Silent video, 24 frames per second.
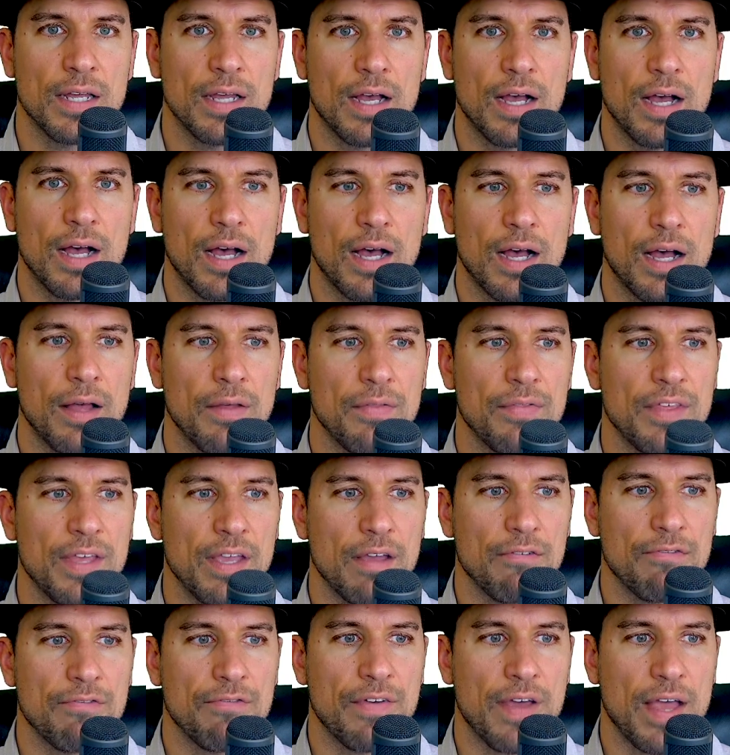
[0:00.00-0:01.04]
the
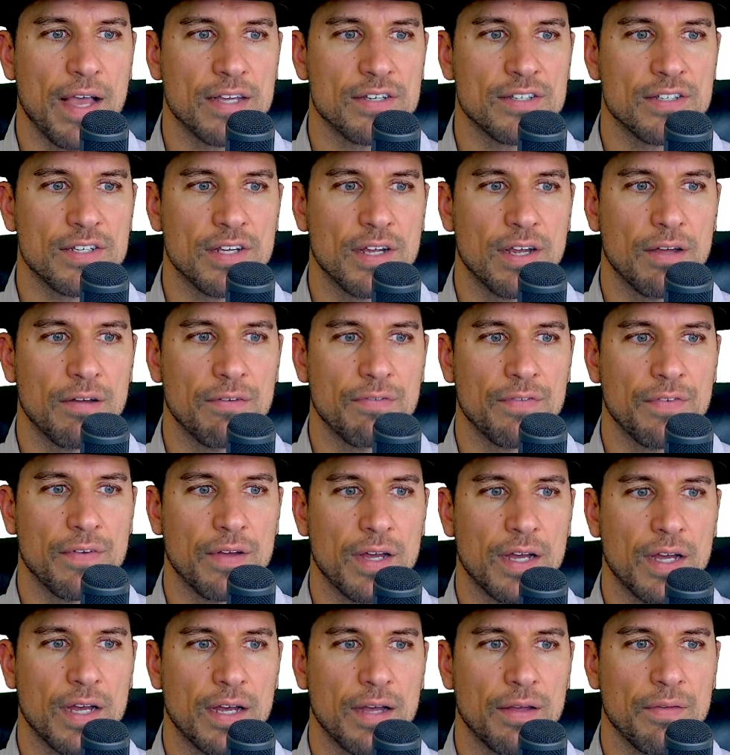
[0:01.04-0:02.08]
effects of
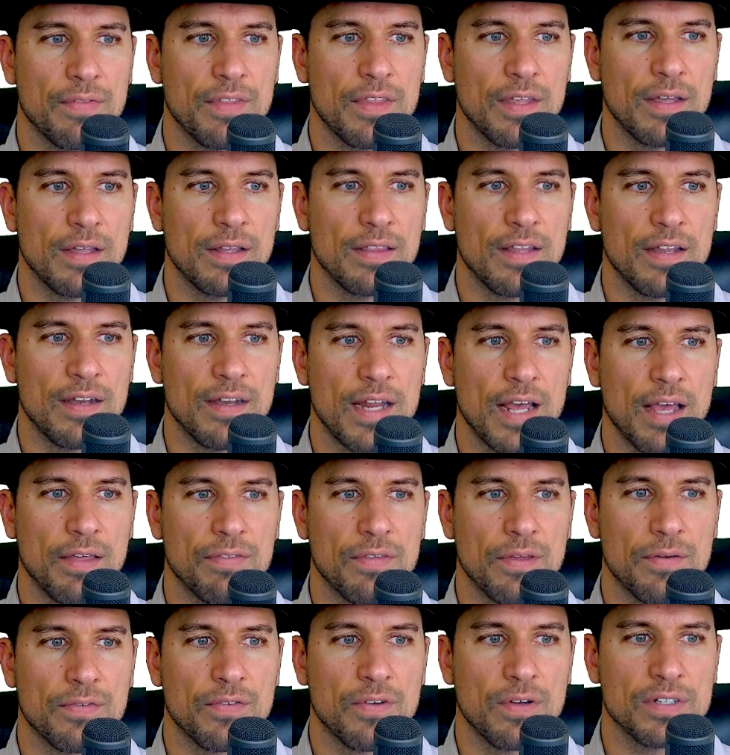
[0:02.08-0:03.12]
the
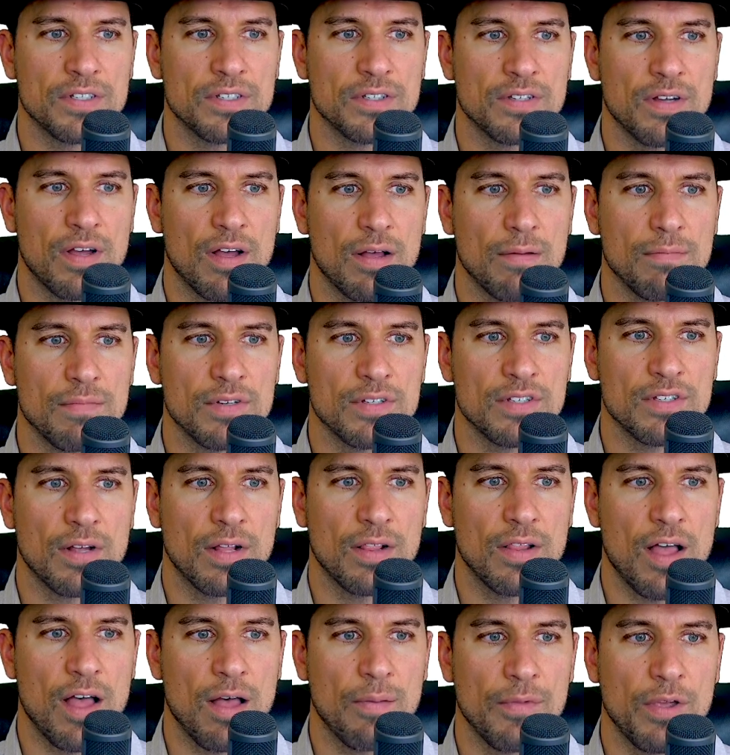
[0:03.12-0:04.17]
death of Qassem
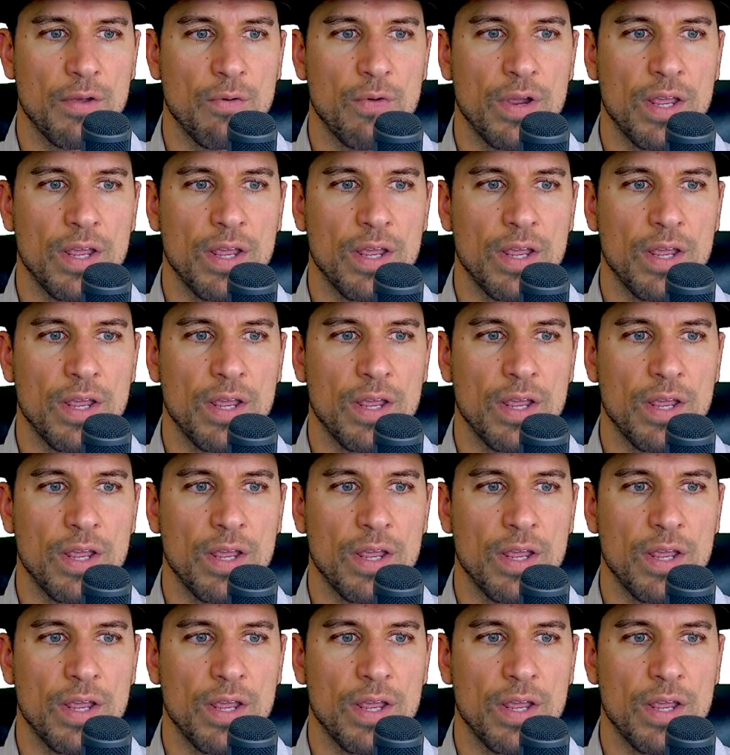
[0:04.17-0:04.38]
Soleimani.